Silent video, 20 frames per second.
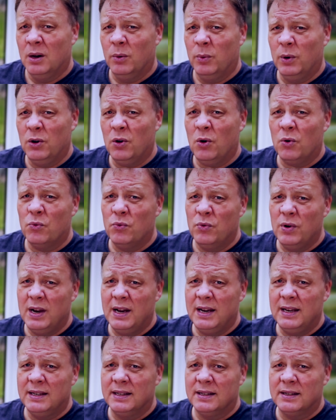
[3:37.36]
We're not
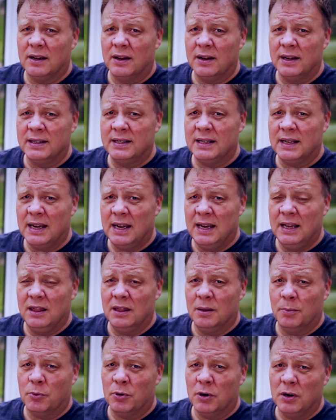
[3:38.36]
really designed to
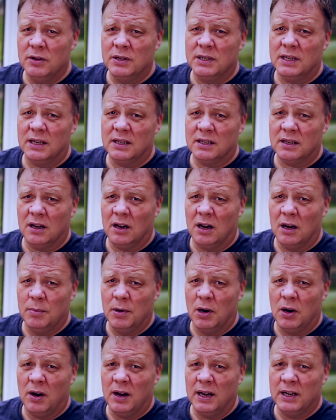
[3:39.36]
eat the processed
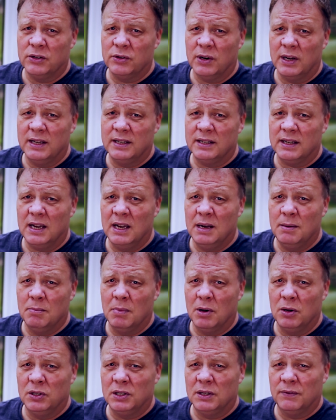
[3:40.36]
carbohydrates in
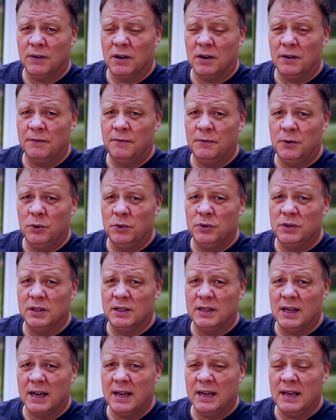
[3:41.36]
most of our food
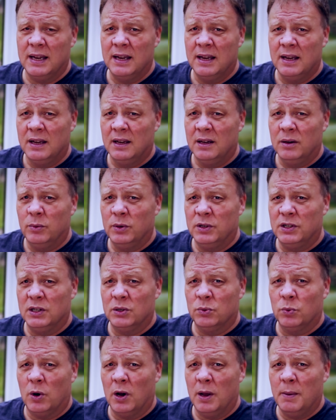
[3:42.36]
today, which
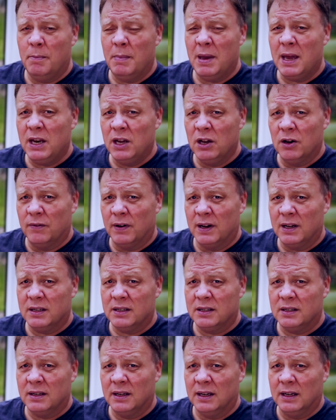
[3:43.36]
is why many of
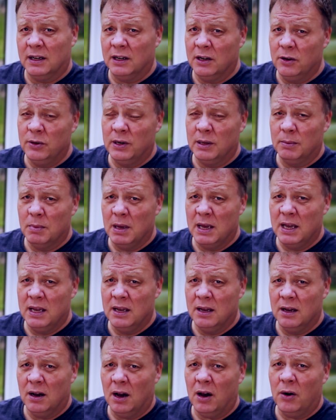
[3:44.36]
us, including
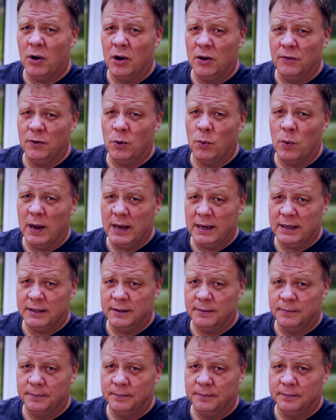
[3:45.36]
me, are
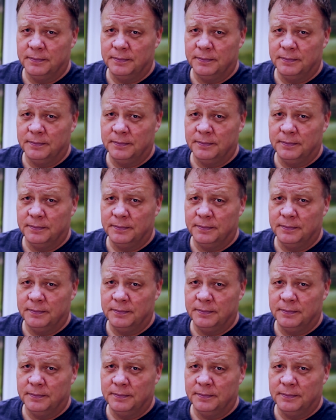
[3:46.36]
overweight.